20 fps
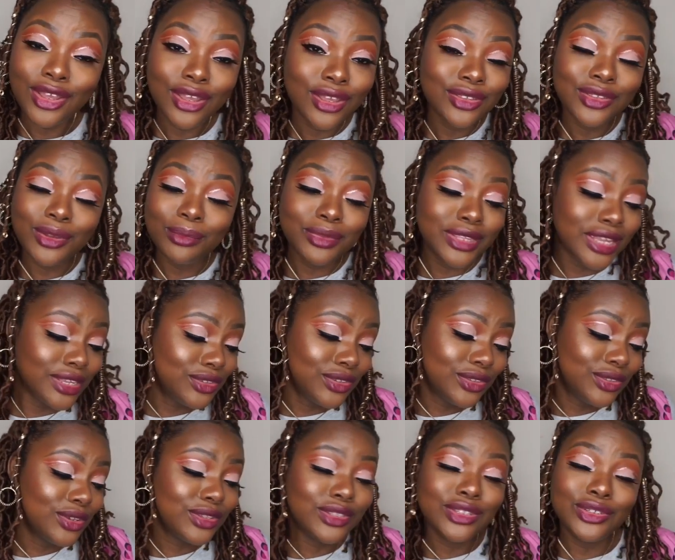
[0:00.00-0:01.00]
Sometimes you
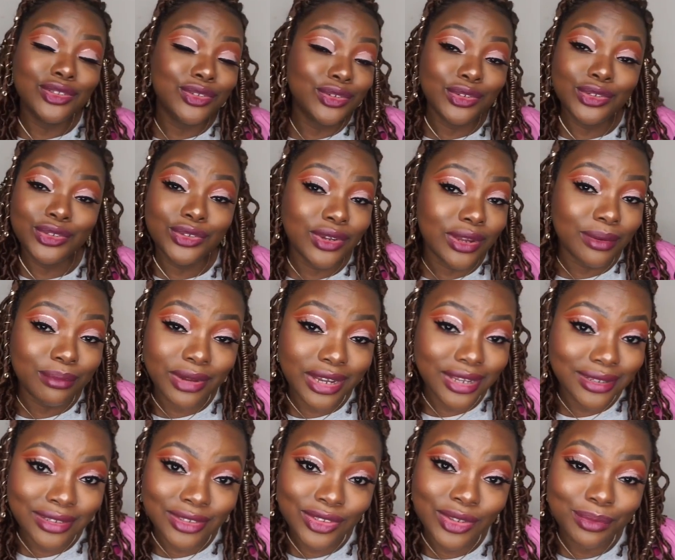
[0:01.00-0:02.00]
don't need Giorgio
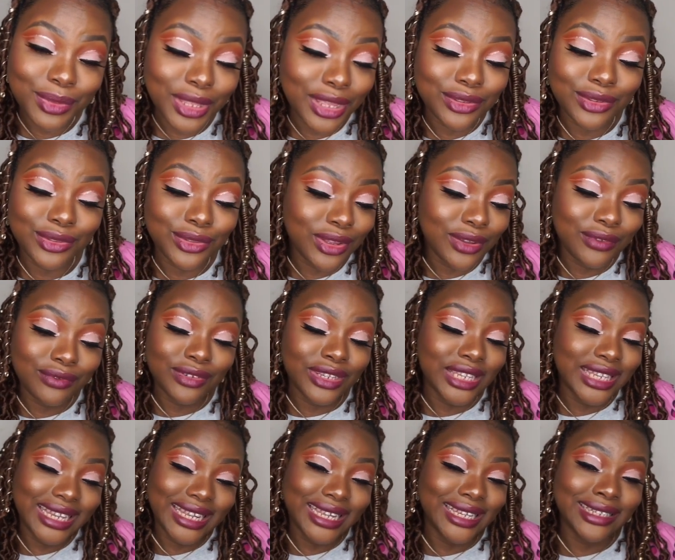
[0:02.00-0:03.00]
Armani. Sometimes you don't even
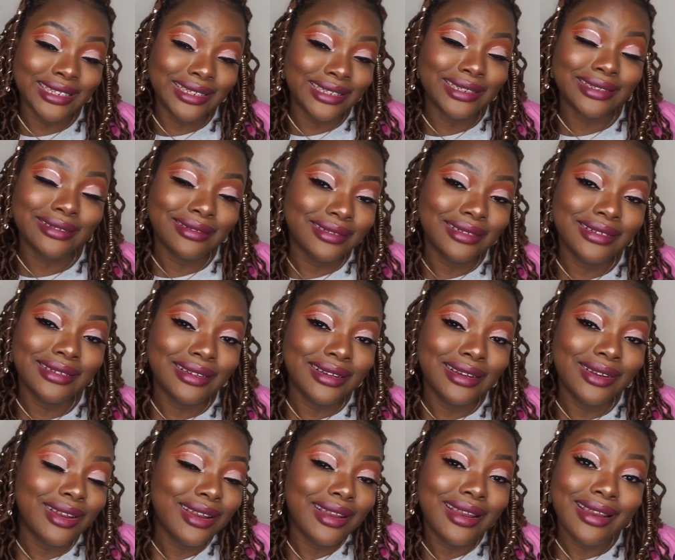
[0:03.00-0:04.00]
need
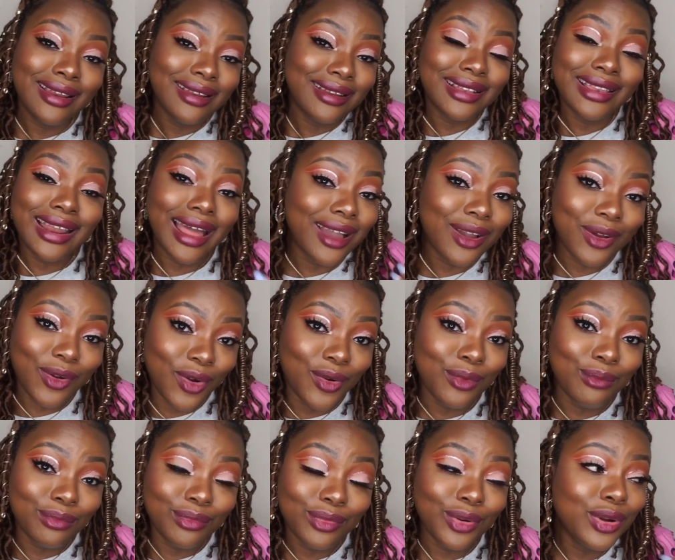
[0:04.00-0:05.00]

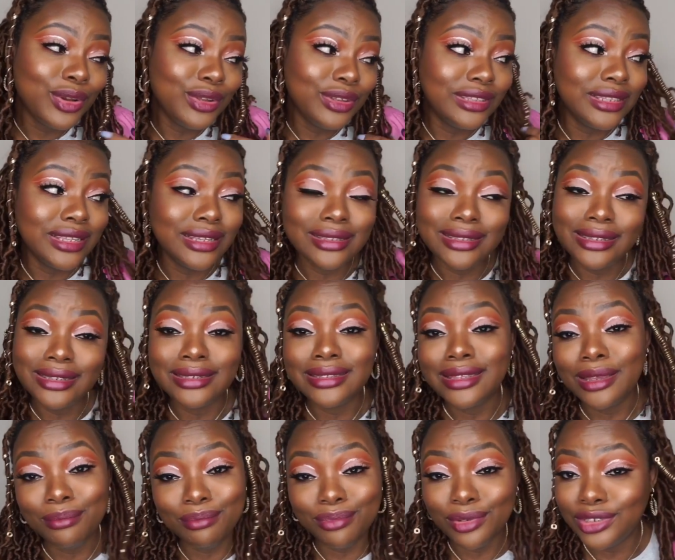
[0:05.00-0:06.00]
Lancome. All you need is
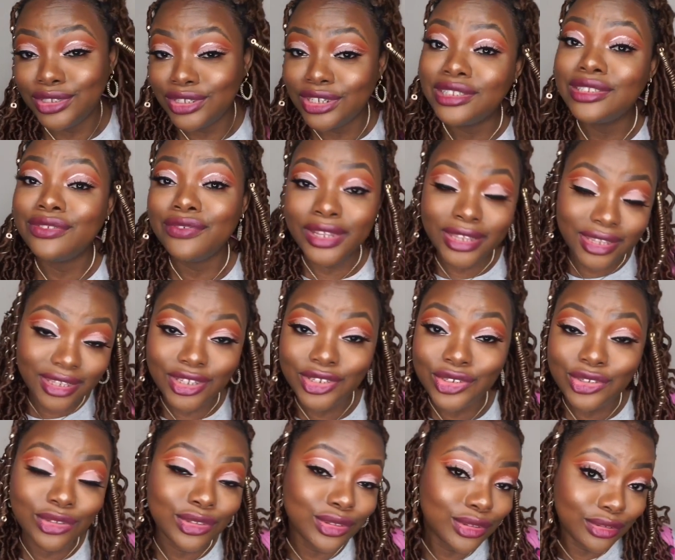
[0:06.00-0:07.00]
a budget
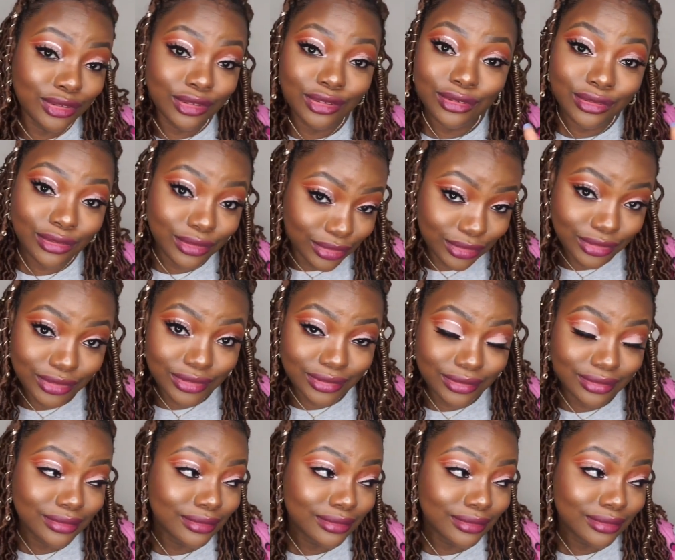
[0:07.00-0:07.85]
foundation to look good.